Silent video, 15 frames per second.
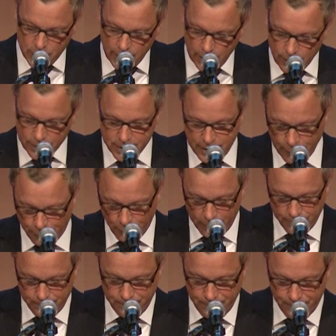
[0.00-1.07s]
here is different.
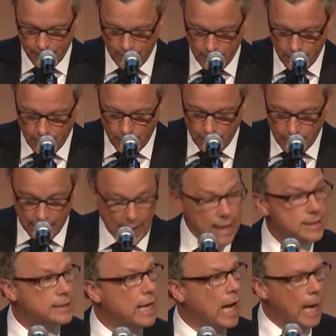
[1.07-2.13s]

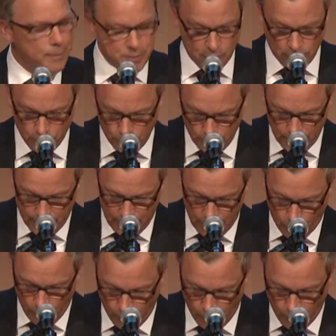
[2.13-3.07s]
Yes, absolutely, there will